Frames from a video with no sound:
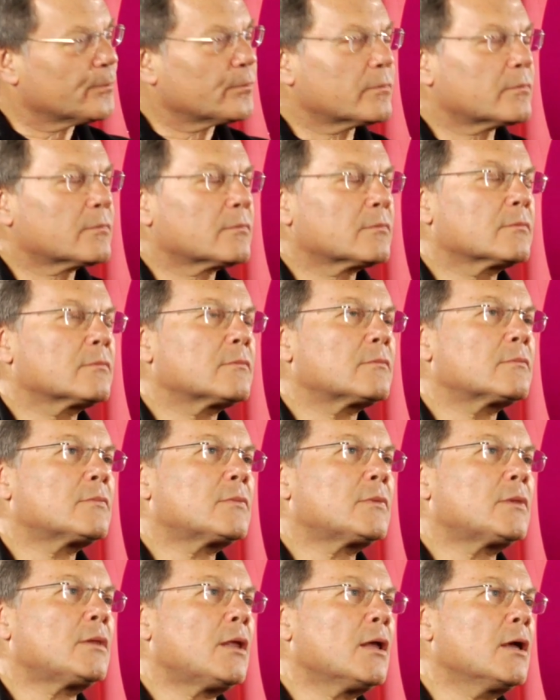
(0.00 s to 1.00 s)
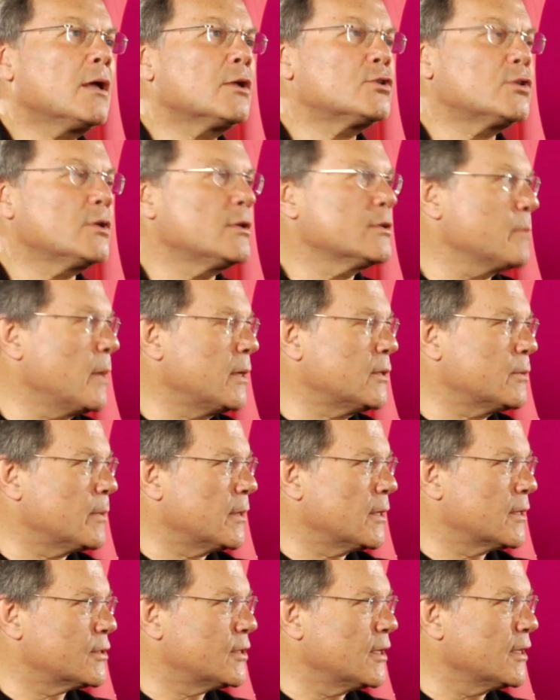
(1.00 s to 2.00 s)
Okay. And she is meant to be
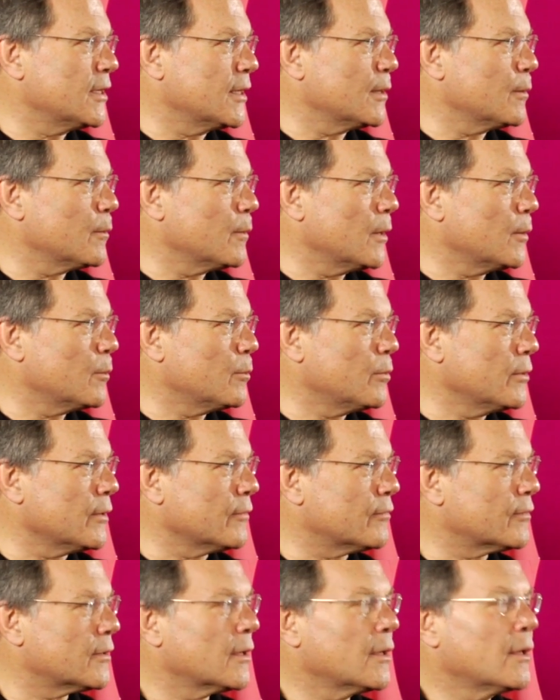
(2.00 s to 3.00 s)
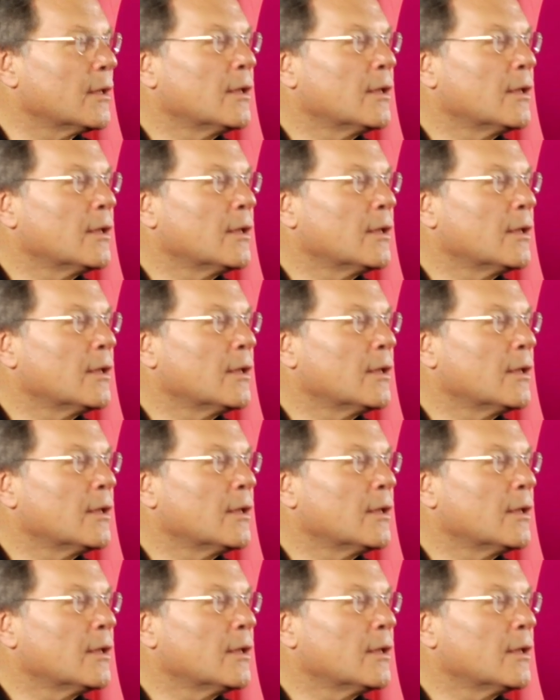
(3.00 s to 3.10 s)
exceedingly well briefed.